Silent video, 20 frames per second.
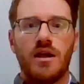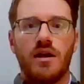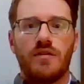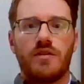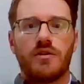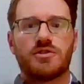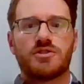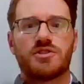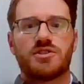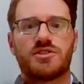
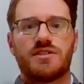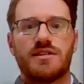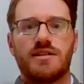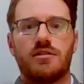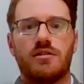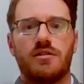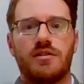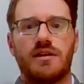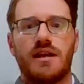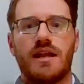there's
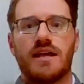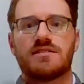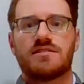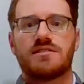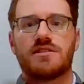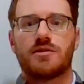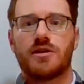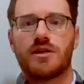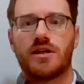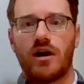still the
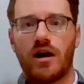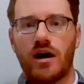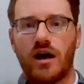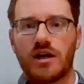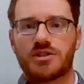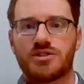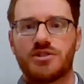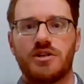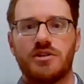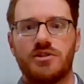necessary
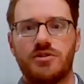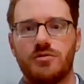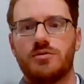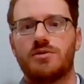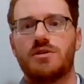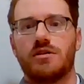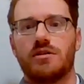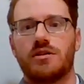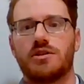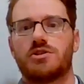caution and due
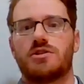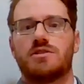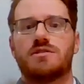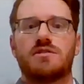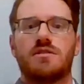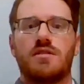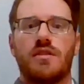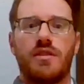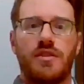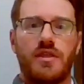diligence
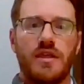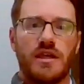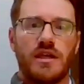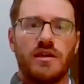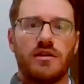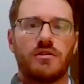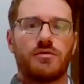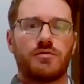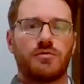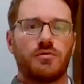and
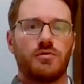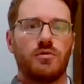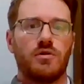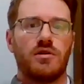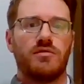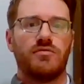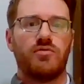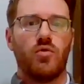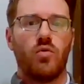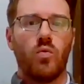thinking through
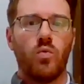of